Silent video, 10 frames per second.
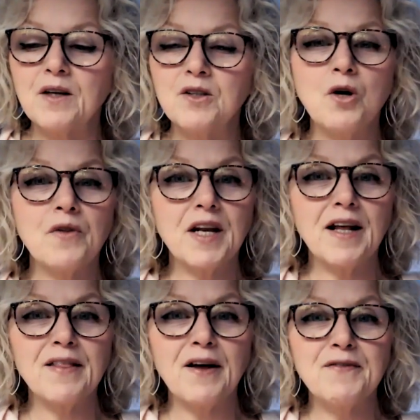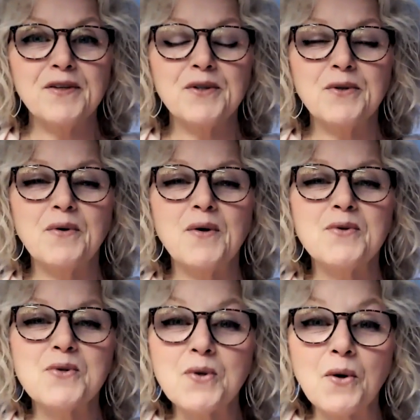Know that I love you
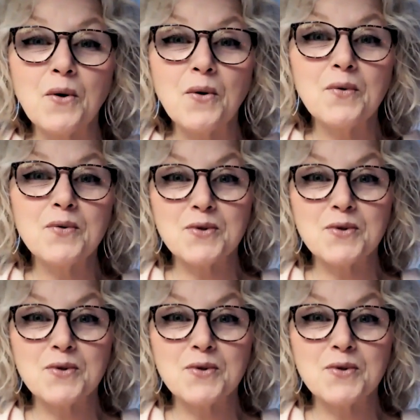so,